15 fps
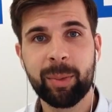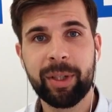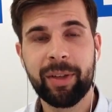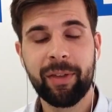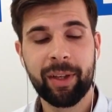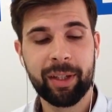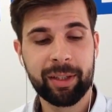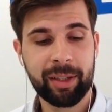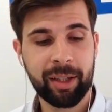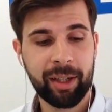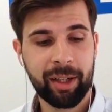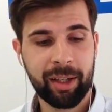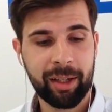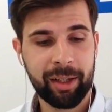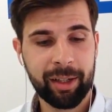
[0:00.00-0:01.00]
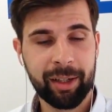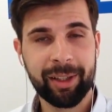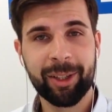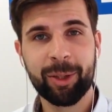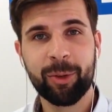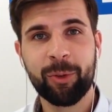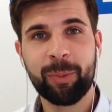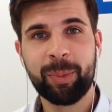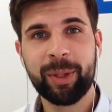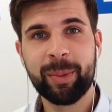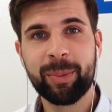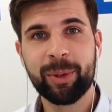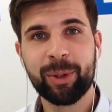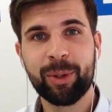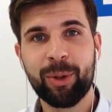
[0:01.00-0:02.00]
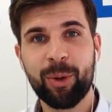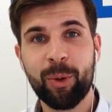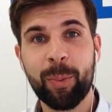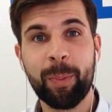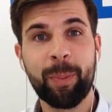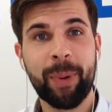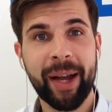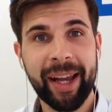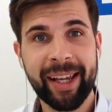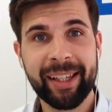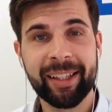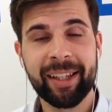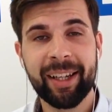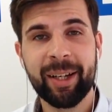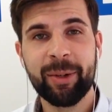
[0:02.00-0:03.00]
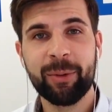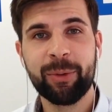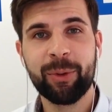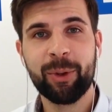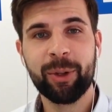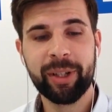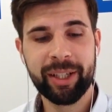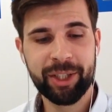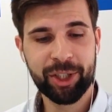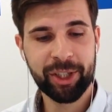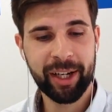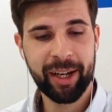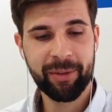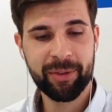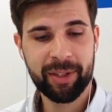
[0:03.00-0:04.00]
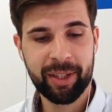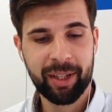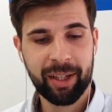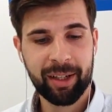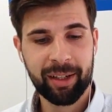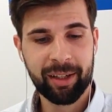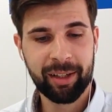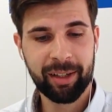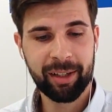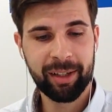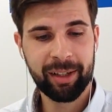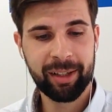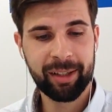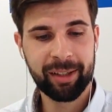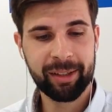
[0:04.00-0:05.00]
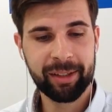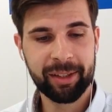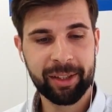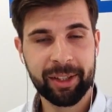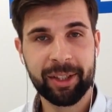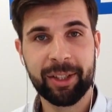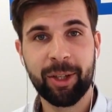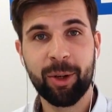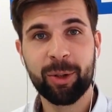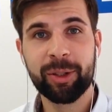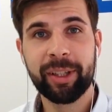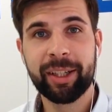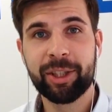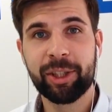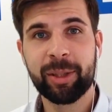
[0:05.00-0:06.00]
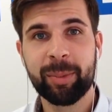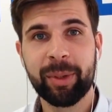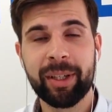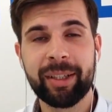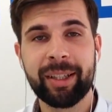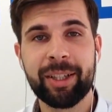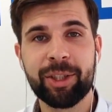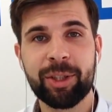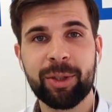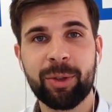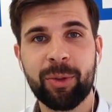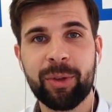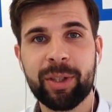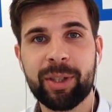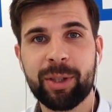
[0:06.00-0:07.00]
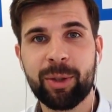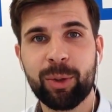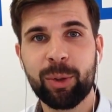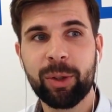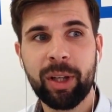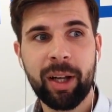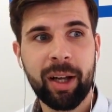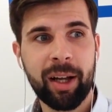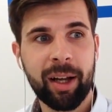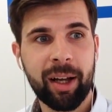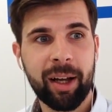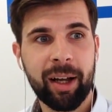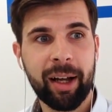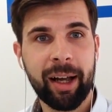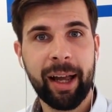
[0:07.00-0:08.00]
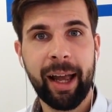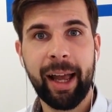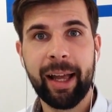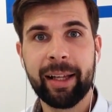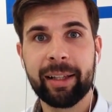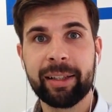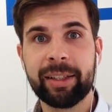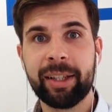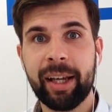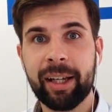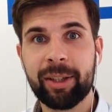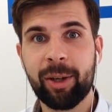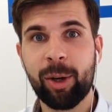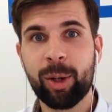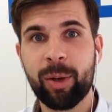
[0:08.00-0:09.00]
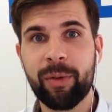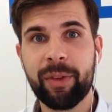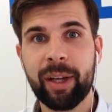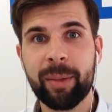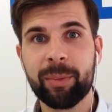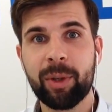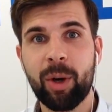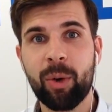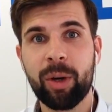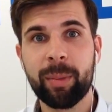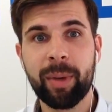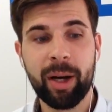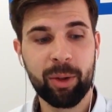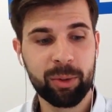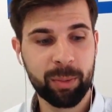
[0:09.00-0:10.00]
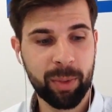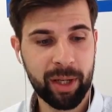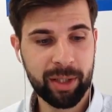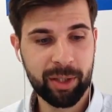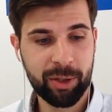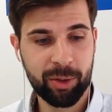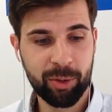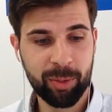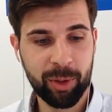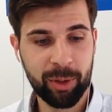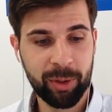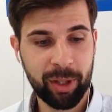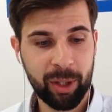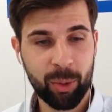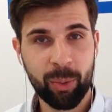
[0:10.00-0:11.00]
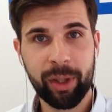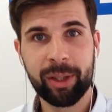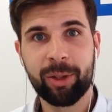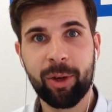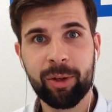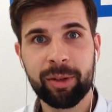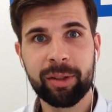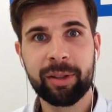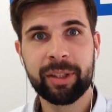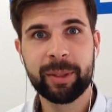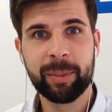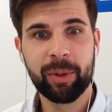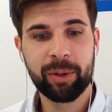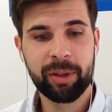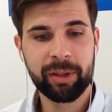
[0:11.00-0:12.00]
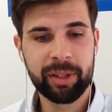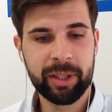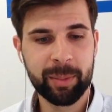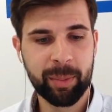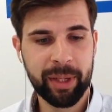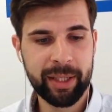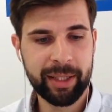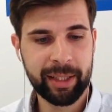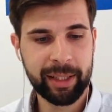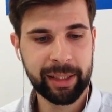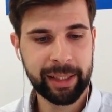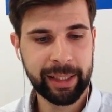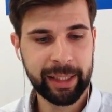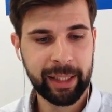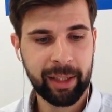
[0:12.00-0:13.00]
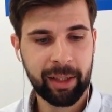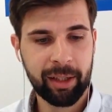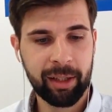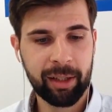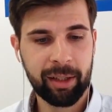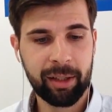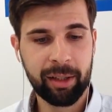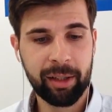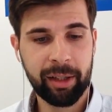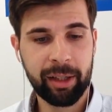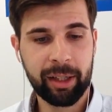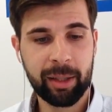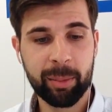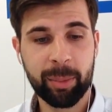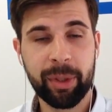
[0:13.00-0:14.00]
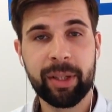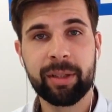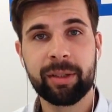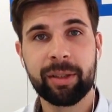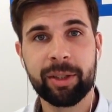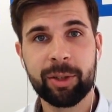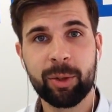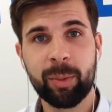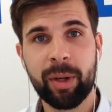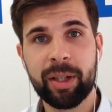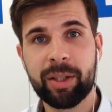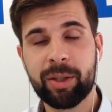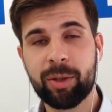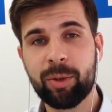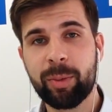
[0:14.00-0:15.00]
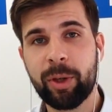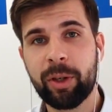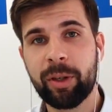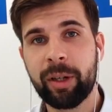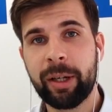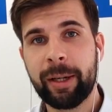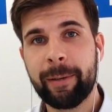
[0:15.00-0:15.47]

me that a lot of people who pay for Ahrefs don't actually pay attention to this tool, and yet all of them know about BuzzSumo. Well, Content Explorer is basically a competitor to BuzzSumo,